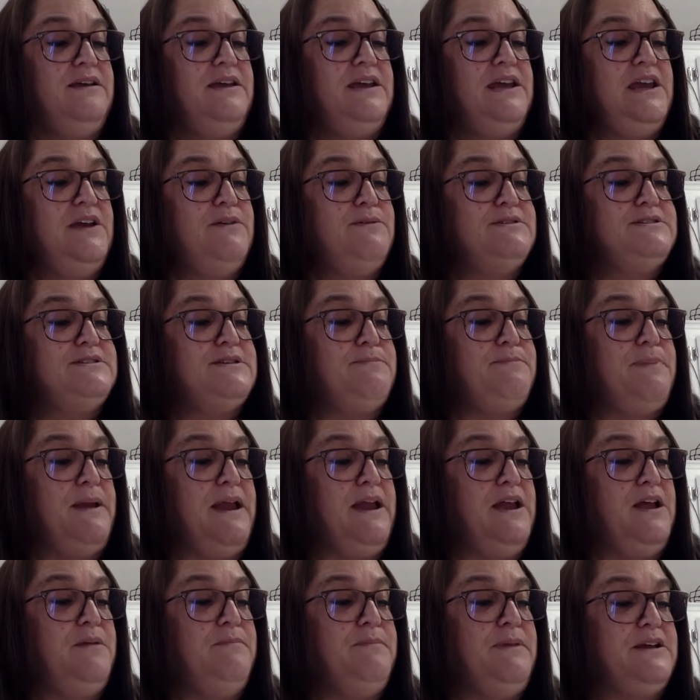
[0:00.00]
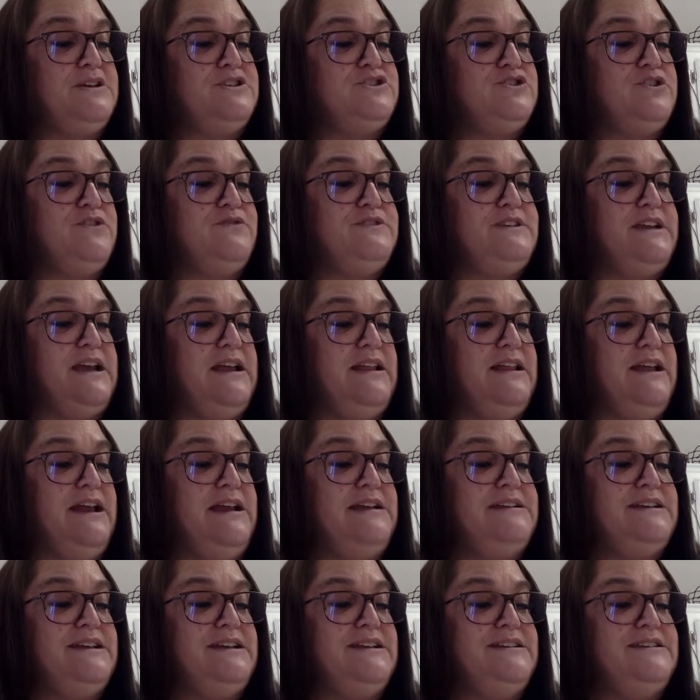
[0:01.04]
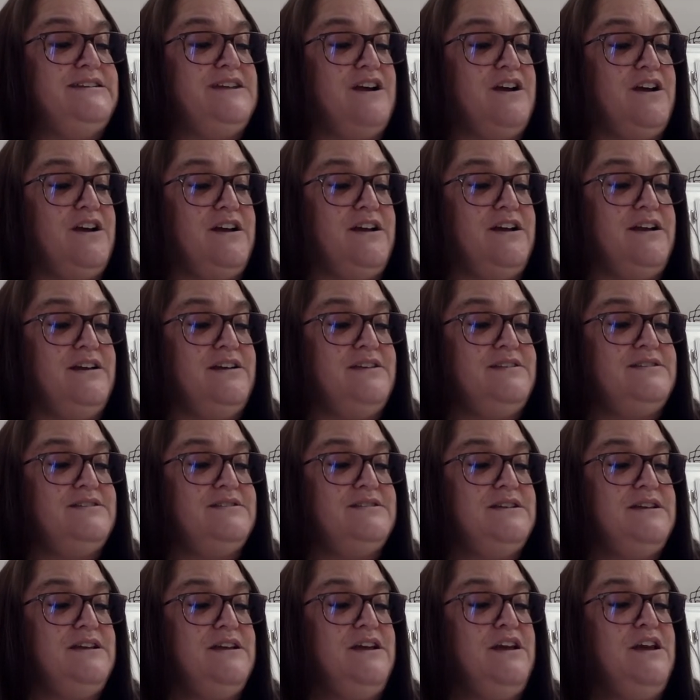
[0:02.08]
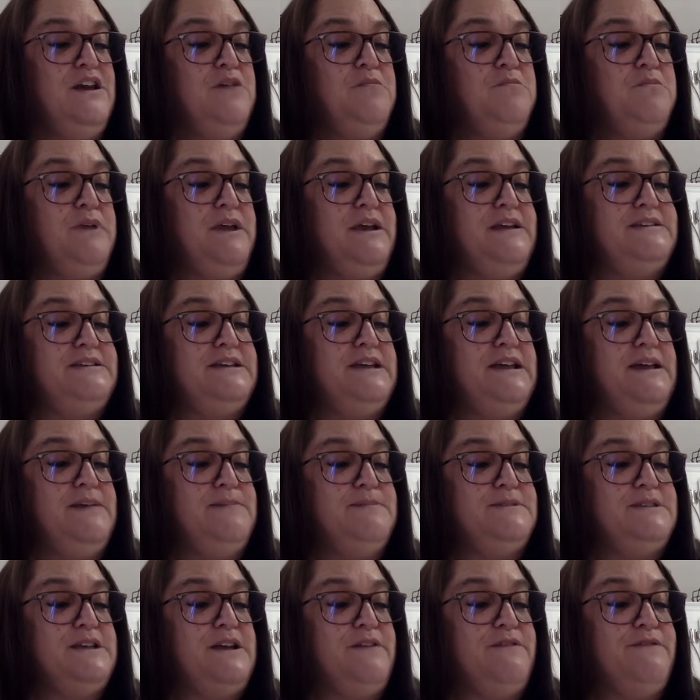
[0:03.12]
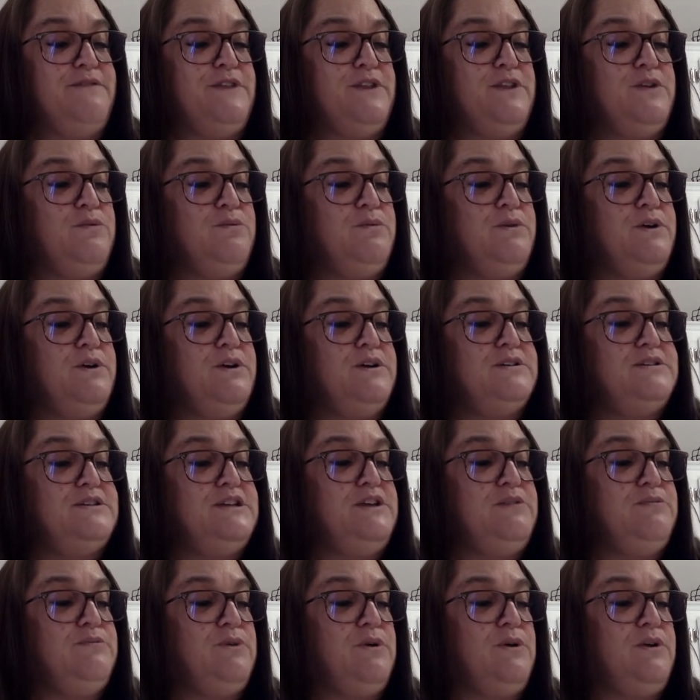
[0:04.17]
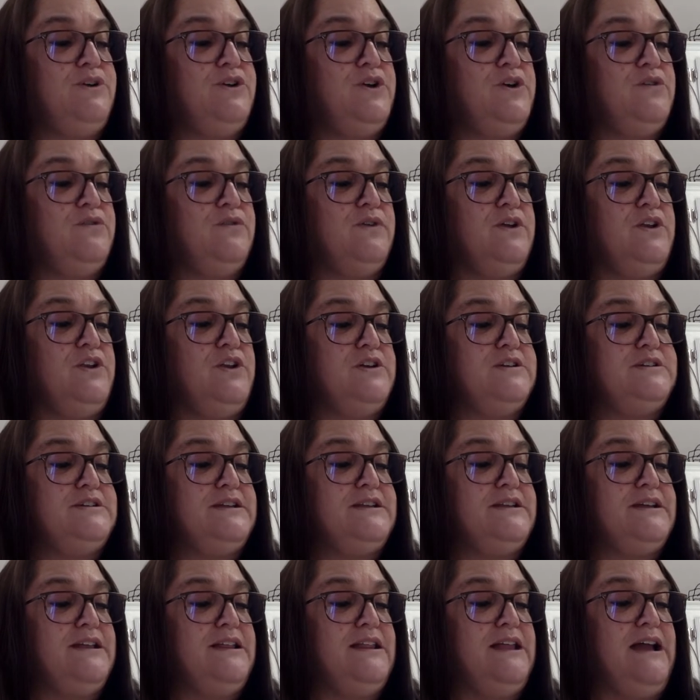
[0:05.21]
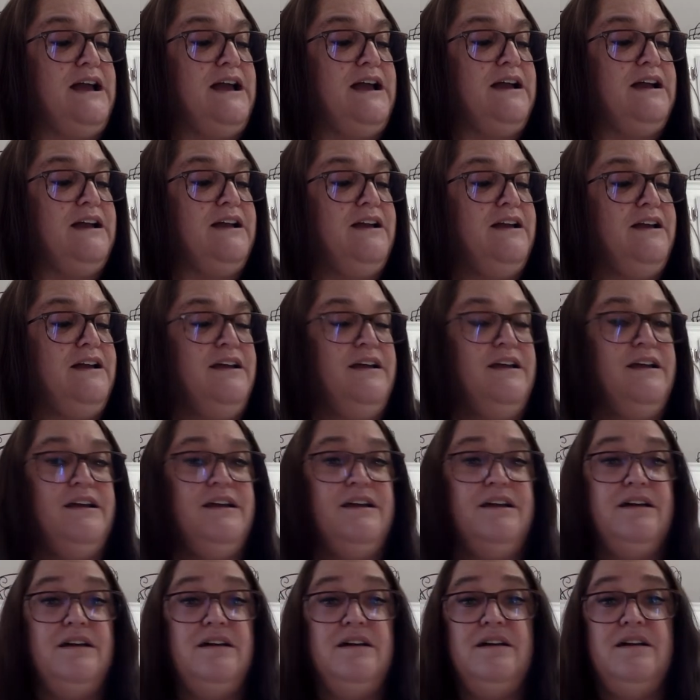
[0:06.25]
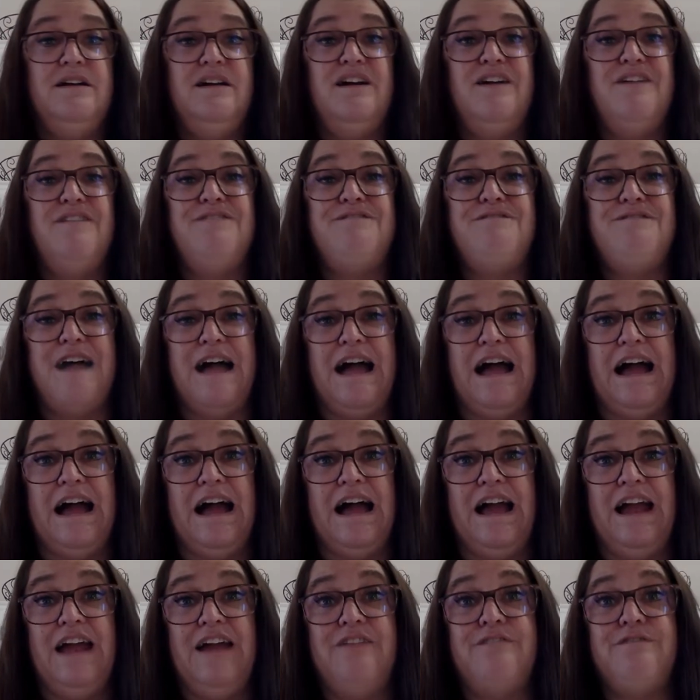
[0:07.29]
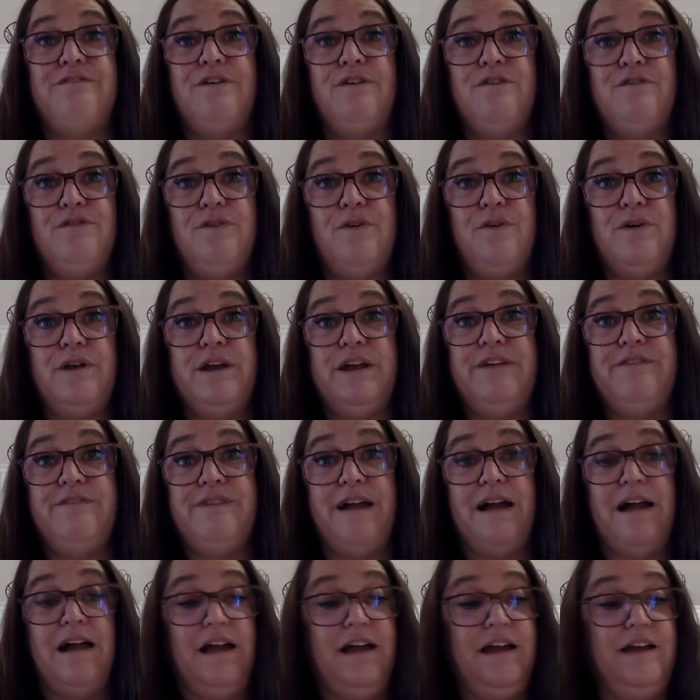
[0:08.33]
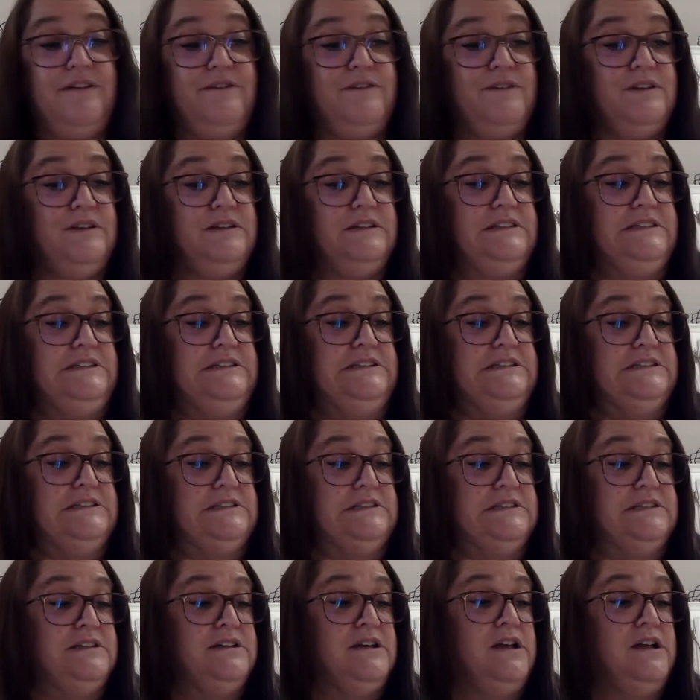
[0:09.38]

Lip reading: it was a pale mixture of daylight and darkness. Bracing himself for the worst, he rolled over and looked at the clock. 5:45. Yeesh.